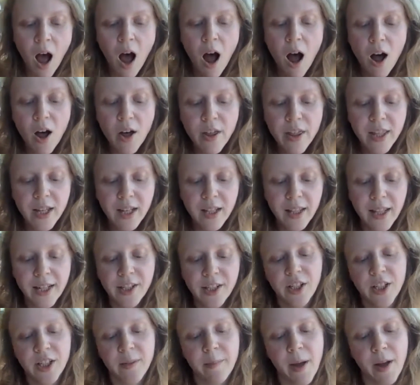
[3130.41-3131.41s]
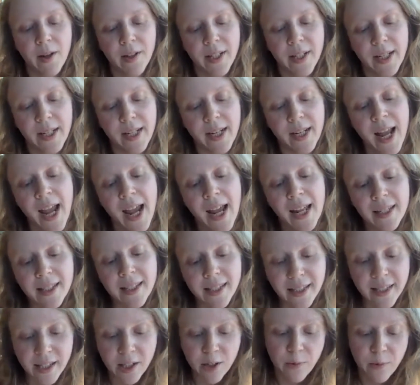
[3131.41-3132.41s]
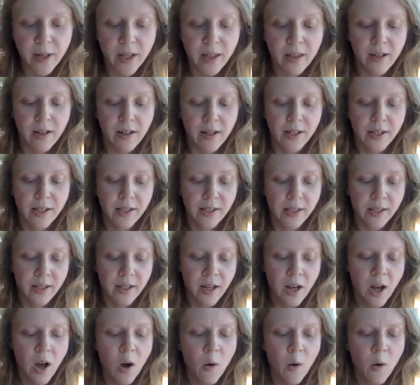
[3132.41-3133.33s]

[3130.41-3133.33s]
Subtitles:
All of the glaciers melted, and still we thirst.